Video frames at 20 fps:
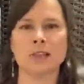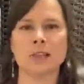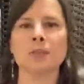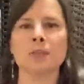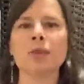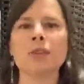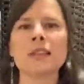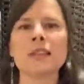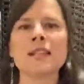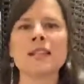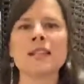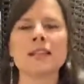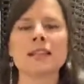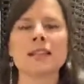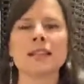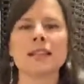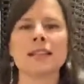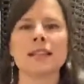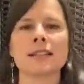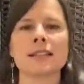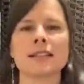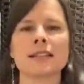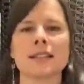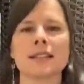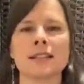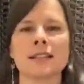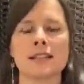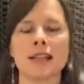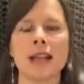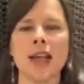The priestess
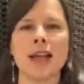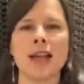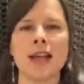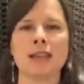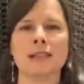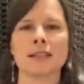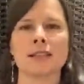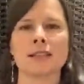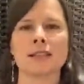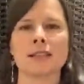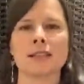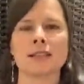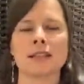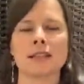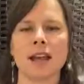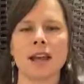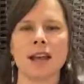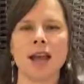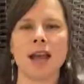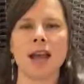stands